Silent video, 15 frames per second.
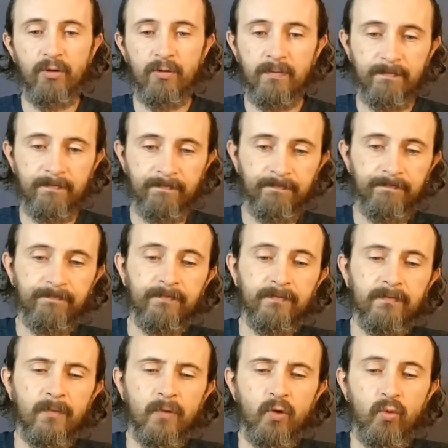you.
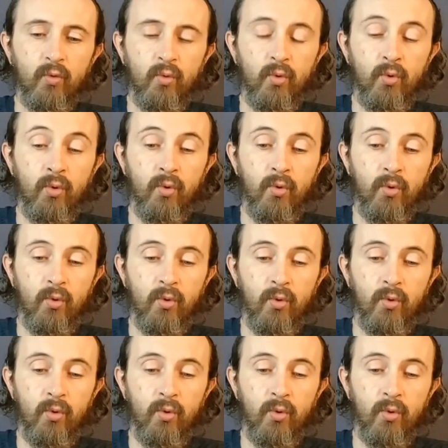Ooh.